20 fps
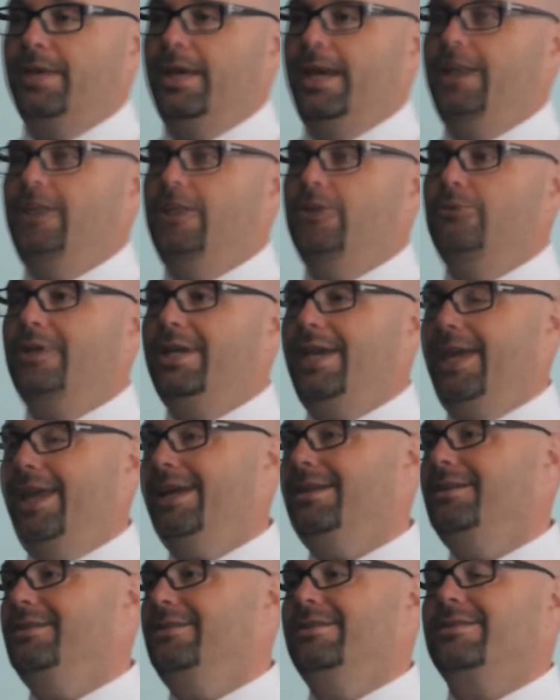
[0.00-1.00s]
And you
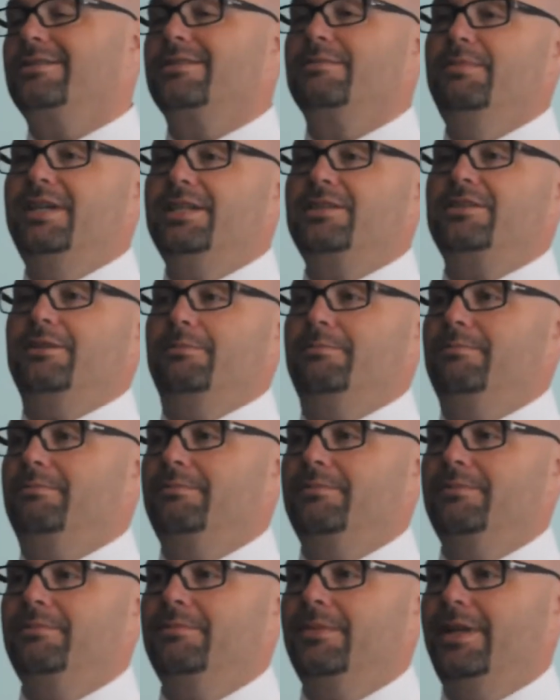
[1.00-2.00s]
can't dismiss them
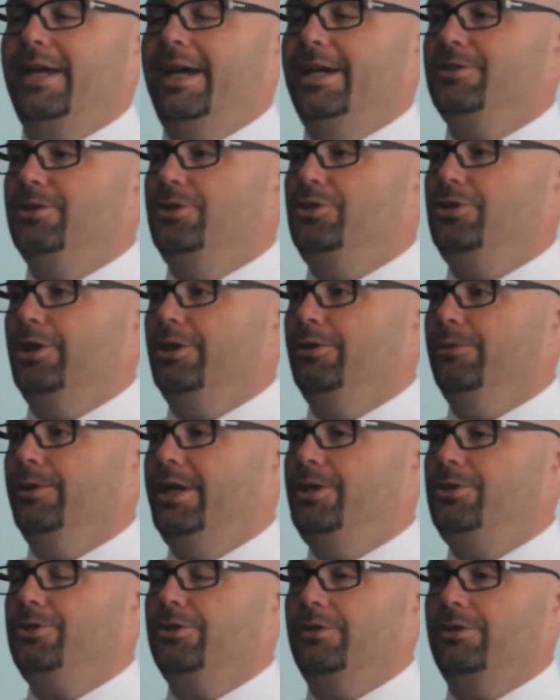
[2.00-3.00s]
as a
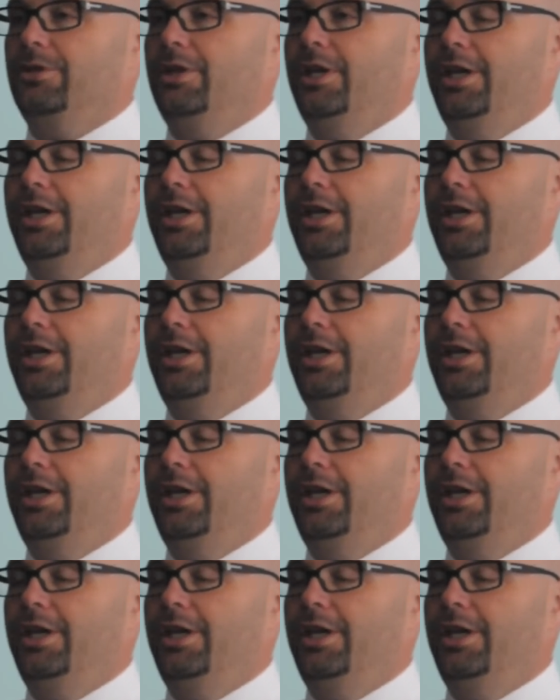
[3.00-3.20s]
generation.